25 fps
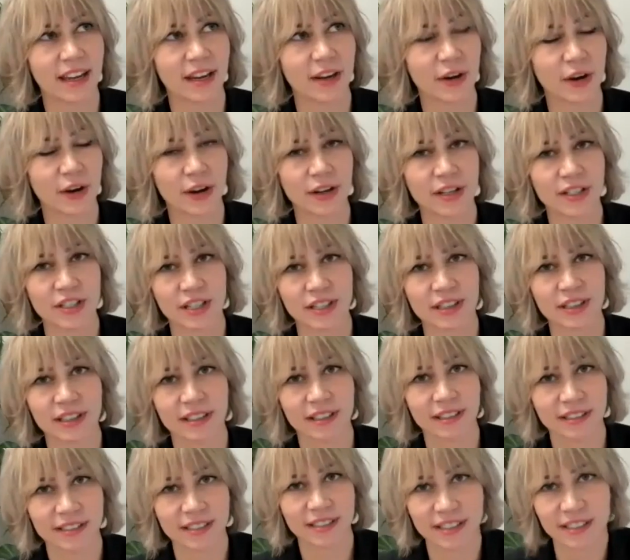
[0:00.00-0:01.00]
encouraging
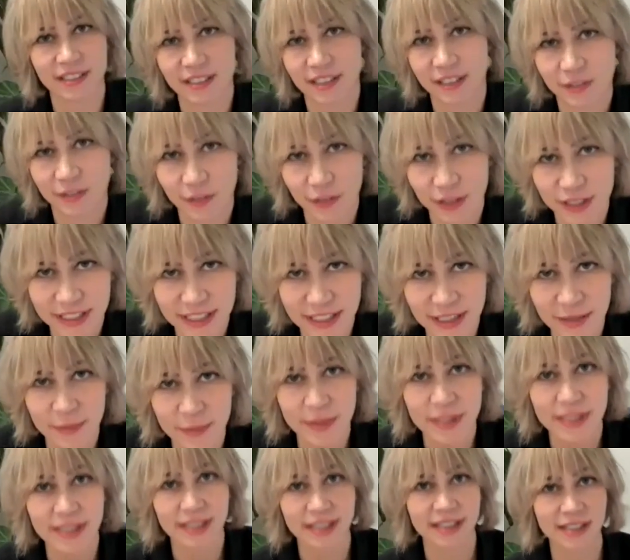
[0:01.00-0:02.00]
the, the delivery
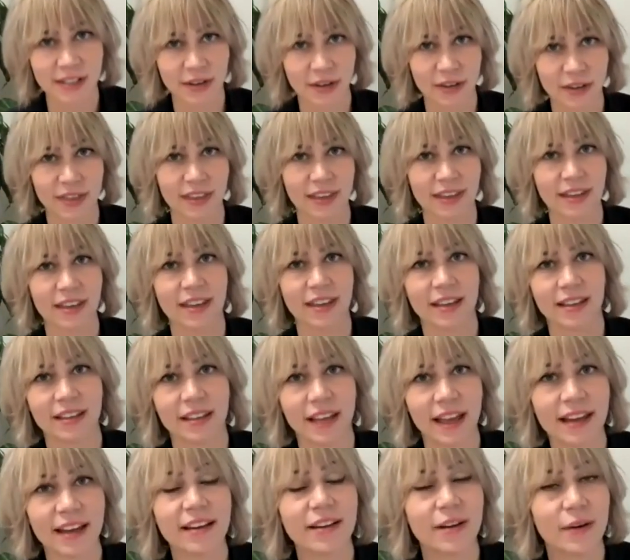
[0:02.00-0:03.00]
teams to start
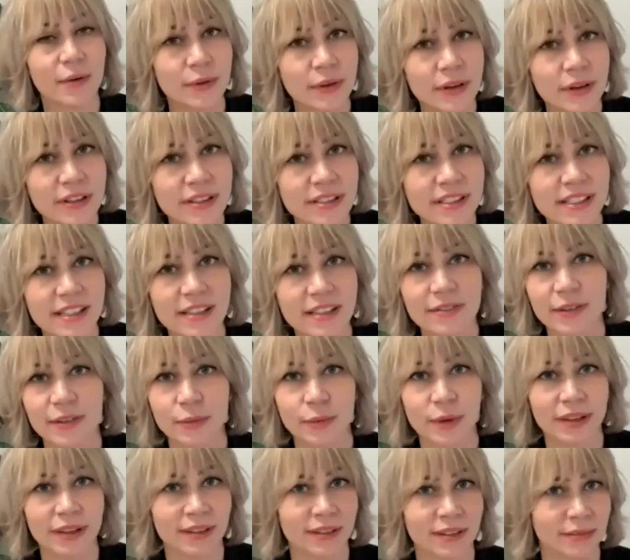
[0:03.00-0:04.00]
thinking like owners,
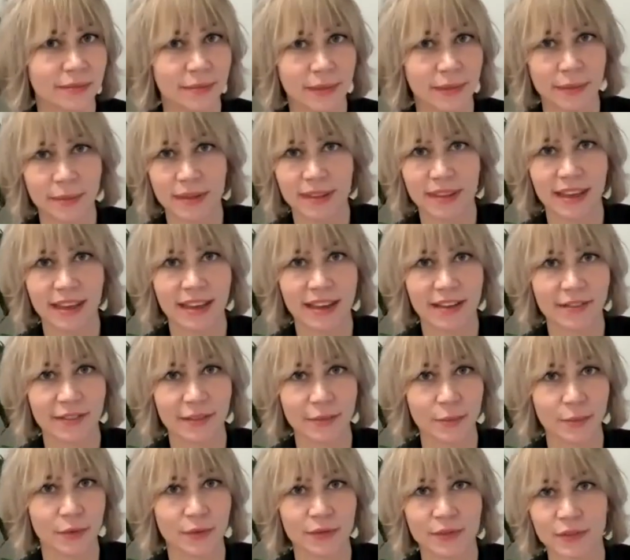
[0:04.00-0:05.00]
even when maybe they
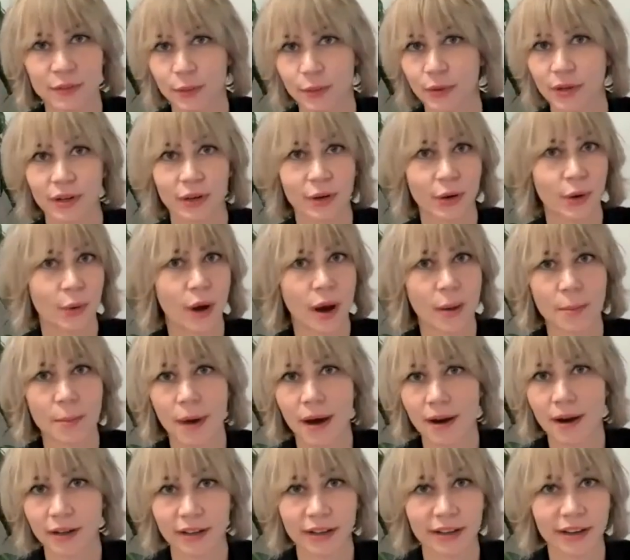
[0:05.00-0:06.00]
haven't moved toward a co op
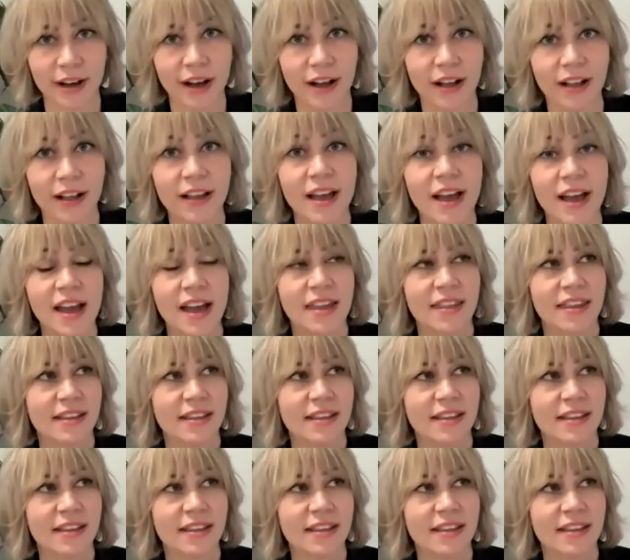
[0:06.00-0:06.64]
model at all.